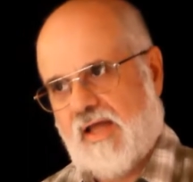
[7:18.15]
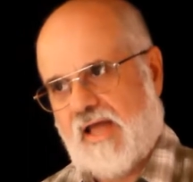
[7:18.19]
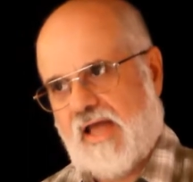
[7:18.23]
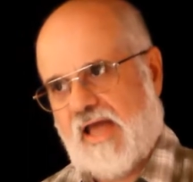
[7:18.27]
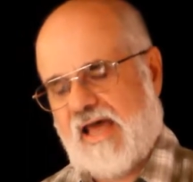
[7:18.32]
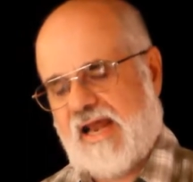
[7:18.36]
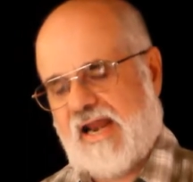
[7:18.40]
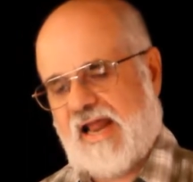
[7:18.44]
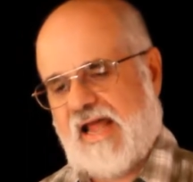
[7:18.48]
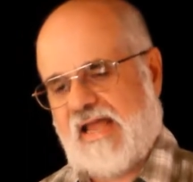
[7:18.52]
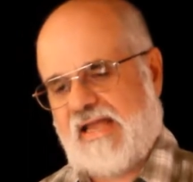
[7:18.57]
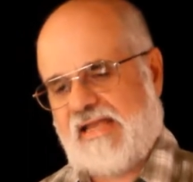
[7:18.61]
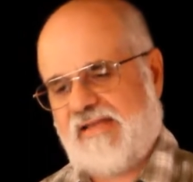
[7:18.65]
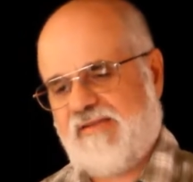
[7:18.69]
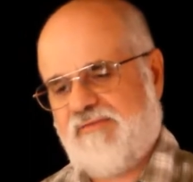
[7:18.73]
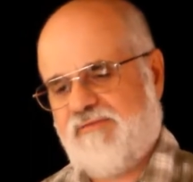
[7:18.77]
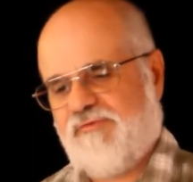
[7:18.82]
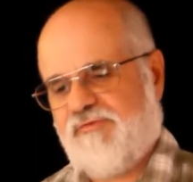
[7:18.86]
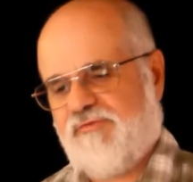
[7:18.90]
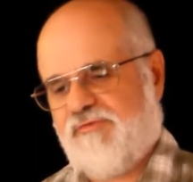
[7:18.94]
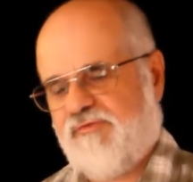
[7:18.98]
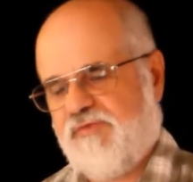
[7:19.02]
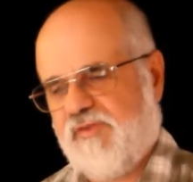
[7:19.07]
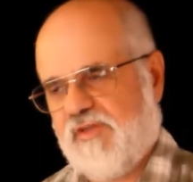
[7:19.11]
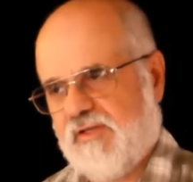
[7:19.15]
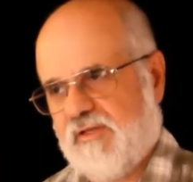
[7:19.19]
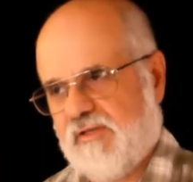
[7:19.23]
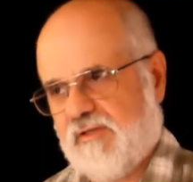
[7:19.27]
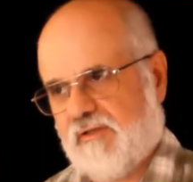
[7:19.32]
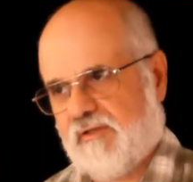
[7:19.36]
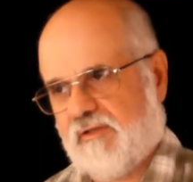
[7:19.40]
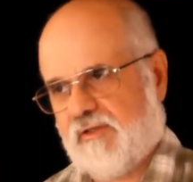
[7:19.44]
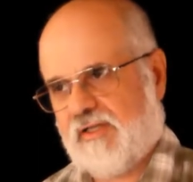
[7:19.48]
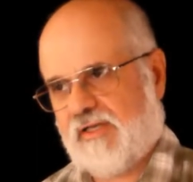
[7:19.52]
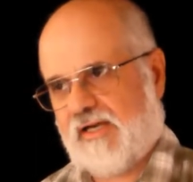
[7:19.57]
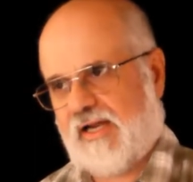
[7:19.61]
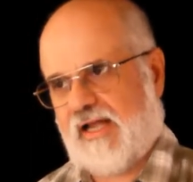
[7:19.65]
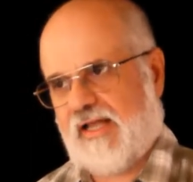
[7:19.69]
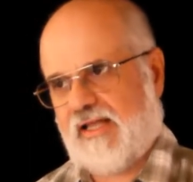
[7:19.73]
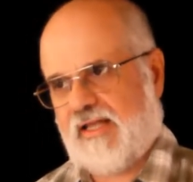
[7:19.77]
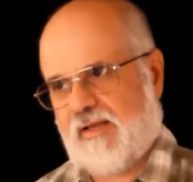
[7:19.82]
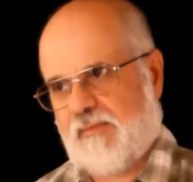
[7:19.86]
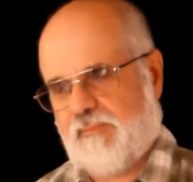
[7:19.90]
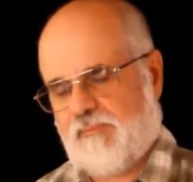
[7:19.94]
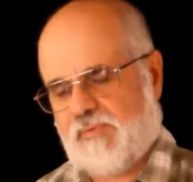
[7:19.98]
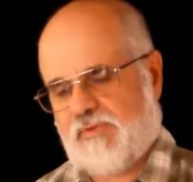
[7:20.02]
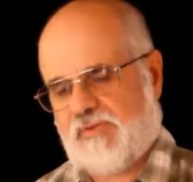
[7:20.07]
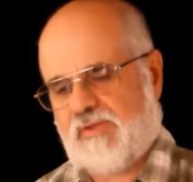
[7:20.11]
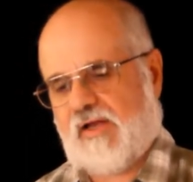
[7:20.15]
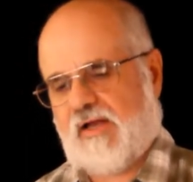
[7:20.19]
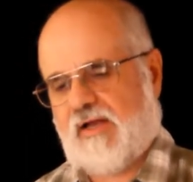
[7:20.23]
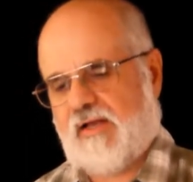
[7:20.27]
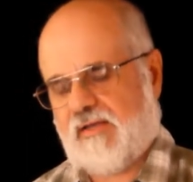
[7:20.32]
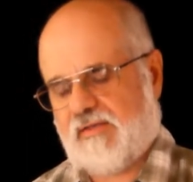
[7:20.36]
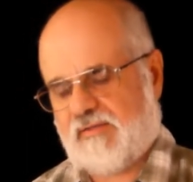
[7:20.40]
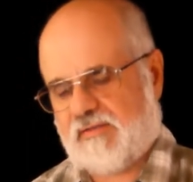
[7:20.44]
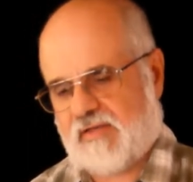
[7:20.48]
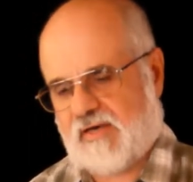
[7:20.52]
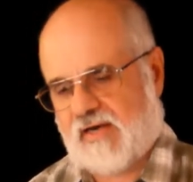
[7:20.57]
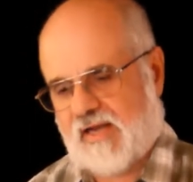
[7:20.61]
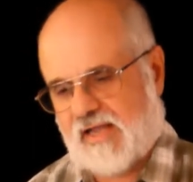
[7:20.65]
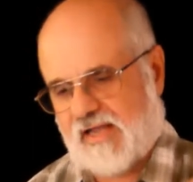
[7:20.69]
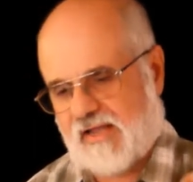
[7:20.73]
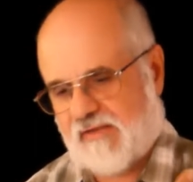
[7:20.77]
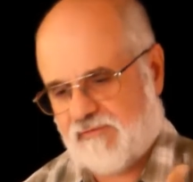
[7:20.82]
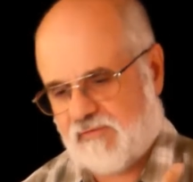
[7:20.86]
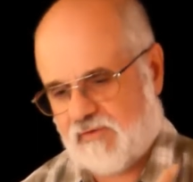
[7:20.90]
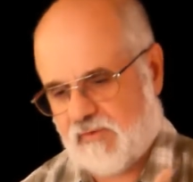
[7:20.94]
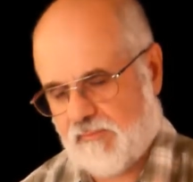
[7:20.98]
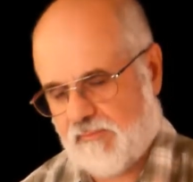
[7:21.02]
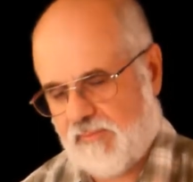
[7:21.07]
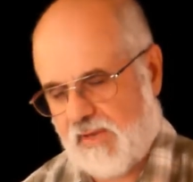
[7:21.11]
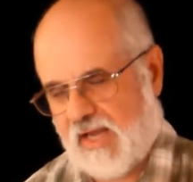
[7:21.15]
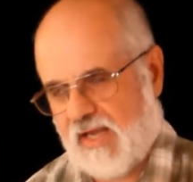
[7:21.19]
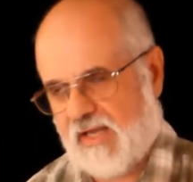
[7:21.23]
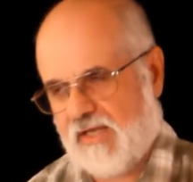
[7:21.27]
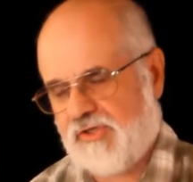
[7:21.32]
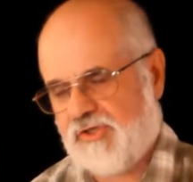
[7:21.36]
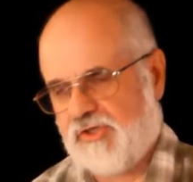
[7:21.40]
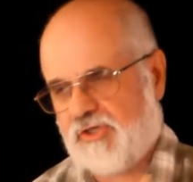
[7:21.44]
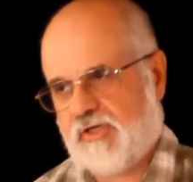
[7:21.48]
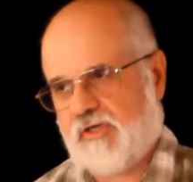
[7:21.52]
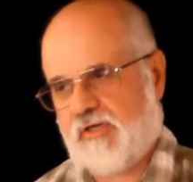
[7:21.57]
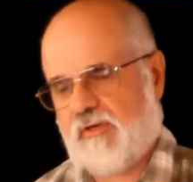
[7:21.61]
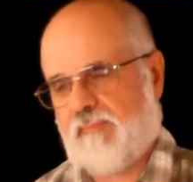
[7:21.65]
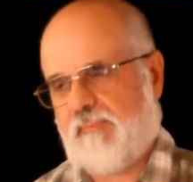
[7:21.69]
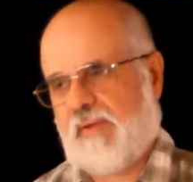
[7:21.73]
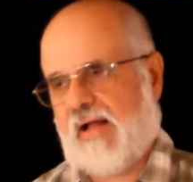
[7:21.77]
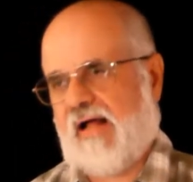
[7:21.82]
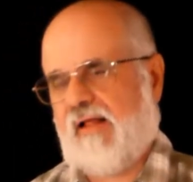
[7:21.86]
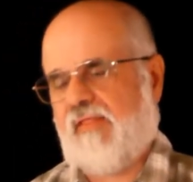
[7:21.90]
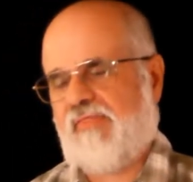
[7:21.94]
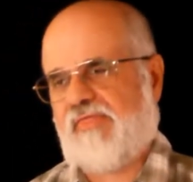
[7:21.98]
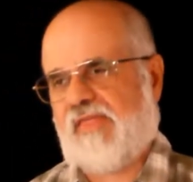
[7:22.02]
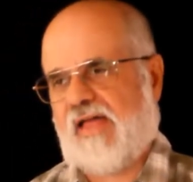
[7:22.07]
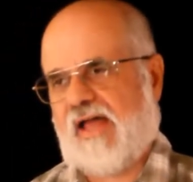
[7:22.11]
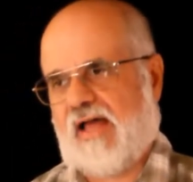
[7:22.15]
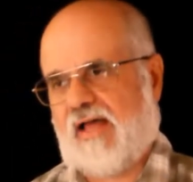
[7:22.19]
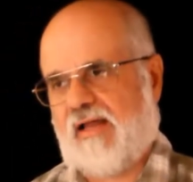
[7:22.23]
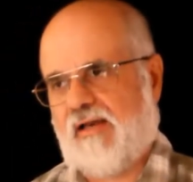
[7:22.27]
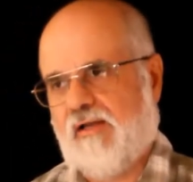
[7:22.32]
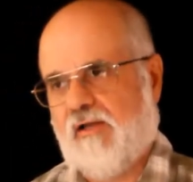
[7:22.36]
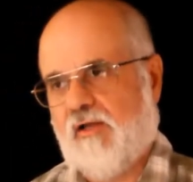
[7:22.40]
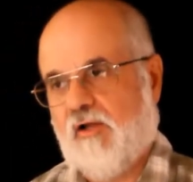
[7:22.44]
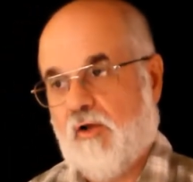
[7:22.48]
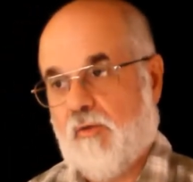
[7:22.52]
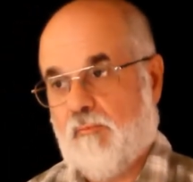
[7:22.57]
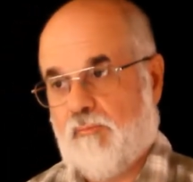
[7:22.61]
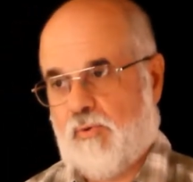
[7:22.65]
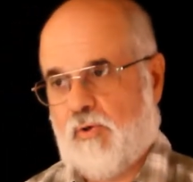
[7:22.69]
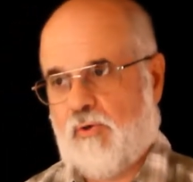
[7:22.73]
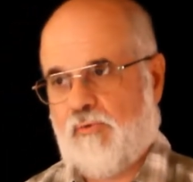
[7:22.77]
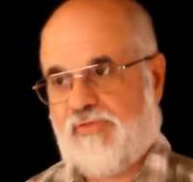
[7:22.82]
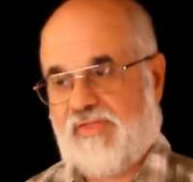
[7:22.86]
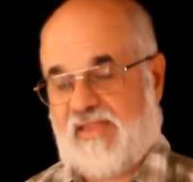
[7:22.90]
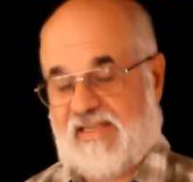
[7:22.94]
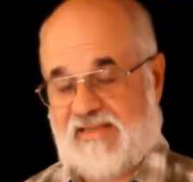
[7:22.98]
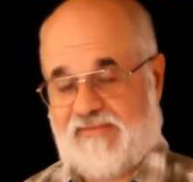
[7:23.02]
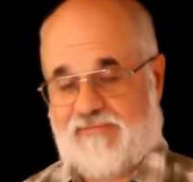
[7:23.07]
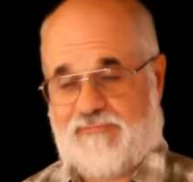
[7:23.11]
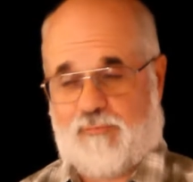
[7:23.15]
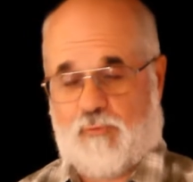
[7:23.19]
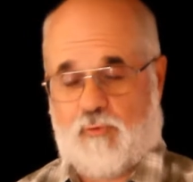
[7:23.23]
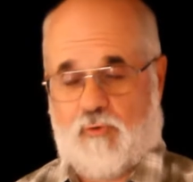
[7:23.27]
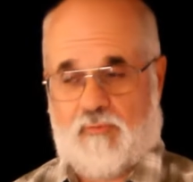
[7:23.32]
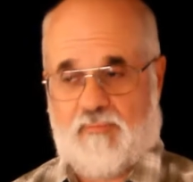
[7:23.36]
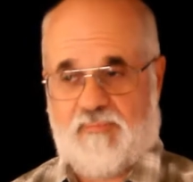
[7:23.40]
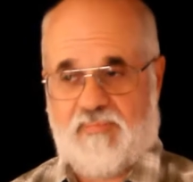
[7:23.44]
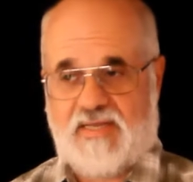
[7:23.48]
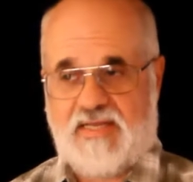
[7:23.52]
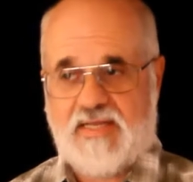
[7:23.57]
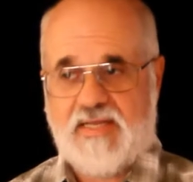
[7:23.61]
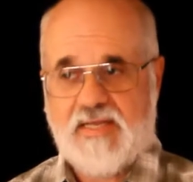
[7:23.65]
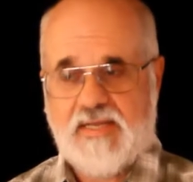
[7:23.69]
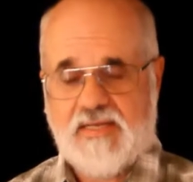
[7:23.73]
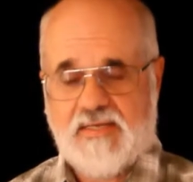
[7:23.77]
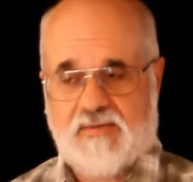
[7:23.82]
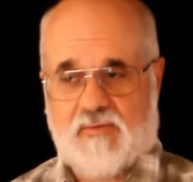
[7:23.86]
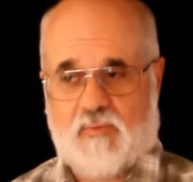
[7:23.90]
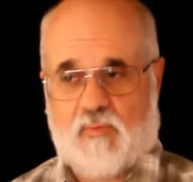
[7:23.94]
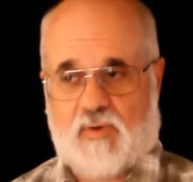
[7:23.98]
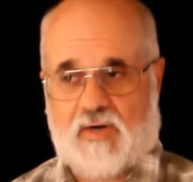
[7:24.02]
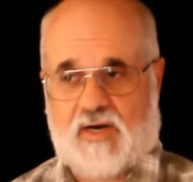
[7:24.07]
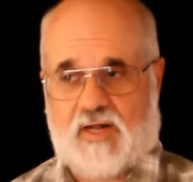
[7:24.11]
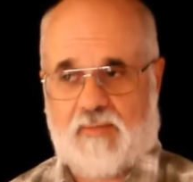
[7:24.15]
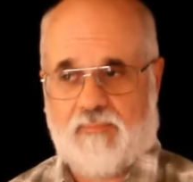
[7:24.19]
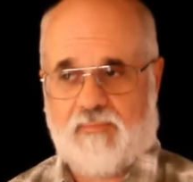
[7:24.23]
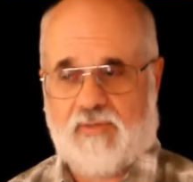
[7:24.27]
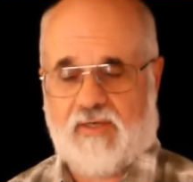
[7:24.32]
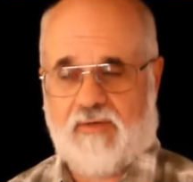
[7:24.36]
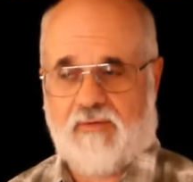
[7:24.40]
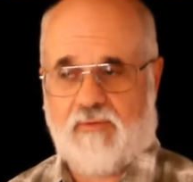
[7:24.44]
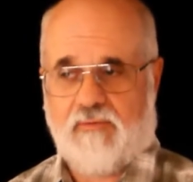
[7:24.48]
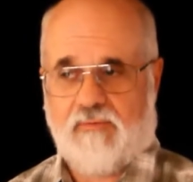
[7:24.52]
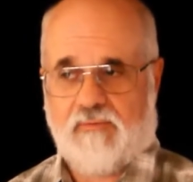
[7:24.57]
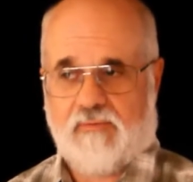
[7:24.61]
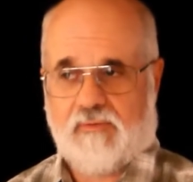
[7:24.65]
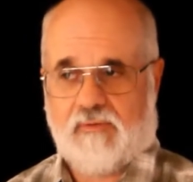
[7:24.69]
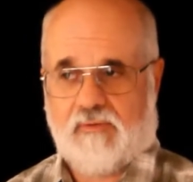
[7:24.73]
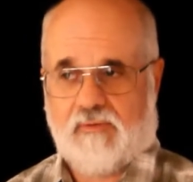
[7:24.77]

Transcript: and I can feel and I empathize and I have compassion about that, both for me when I'm there,